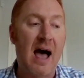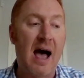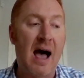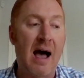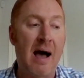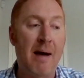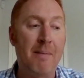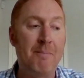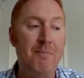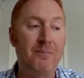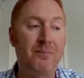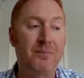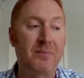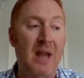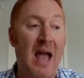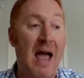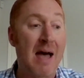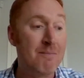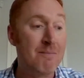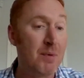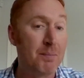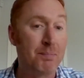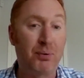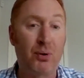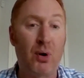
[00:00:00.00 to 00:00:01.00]
And
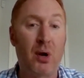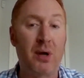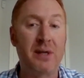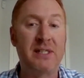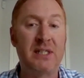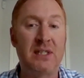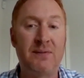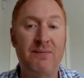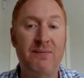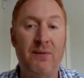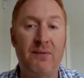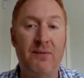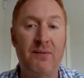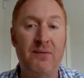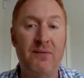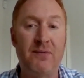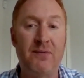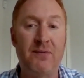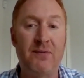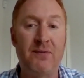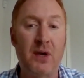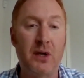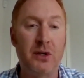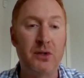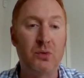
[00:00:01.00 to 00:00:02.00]
the price for
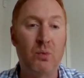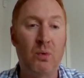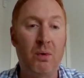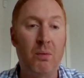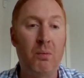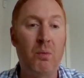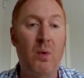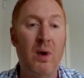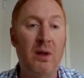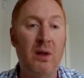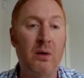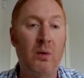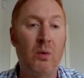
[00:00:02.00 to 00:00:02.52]
those will